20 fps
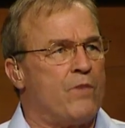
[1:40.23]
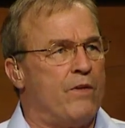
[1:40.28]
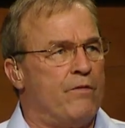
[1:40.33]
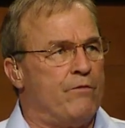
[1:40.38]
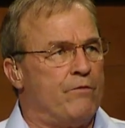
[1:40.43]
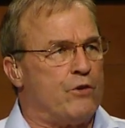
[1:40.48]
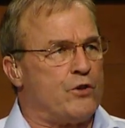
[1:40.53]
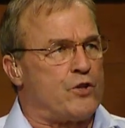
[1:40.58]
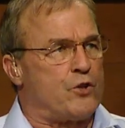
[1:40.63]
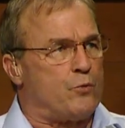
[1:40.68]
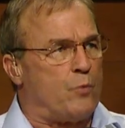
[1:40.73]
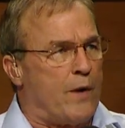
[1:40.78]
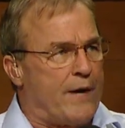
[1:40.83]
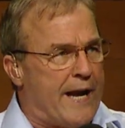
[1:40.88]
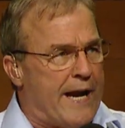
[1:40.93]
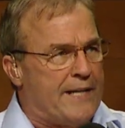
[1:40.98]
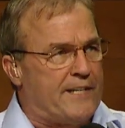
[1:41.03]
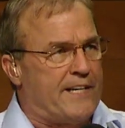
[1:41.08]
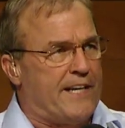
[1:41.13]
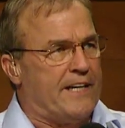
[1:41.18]
verses 1 to
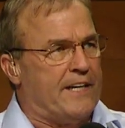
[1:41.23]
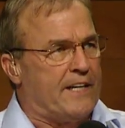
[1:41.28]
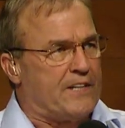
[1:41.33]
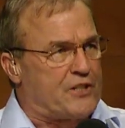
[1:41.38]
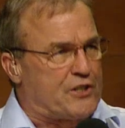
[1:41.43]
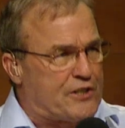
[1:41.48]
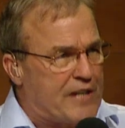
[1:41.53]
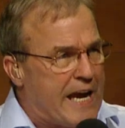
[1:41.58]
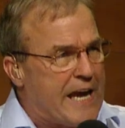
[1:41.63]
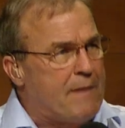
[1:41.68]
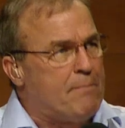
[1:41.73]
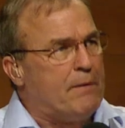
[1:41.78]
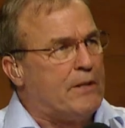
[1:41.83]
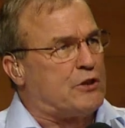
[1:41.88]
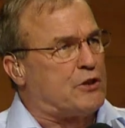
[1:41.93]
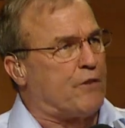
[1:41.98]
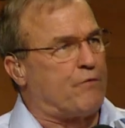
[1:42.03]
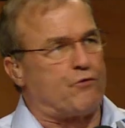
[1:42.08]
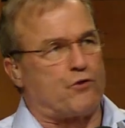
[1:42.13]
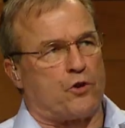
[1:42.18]
18,
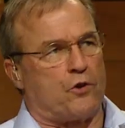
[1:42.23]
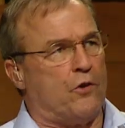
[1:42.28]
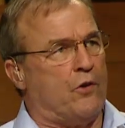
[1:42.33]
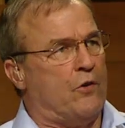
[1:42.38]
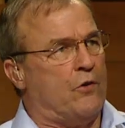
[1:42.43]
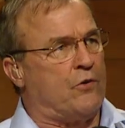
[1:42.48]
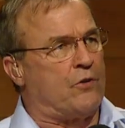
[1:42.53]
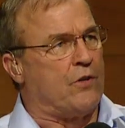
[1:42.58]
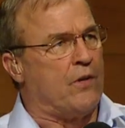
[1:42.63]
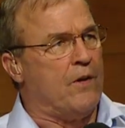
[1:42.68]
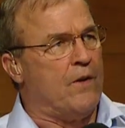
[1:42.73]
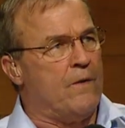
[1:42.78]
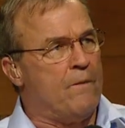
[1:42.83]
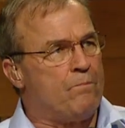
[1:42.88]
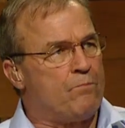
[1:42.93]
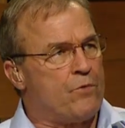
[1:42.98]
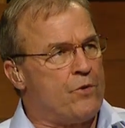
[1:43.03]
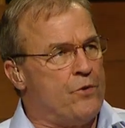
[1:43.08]
statements of truth.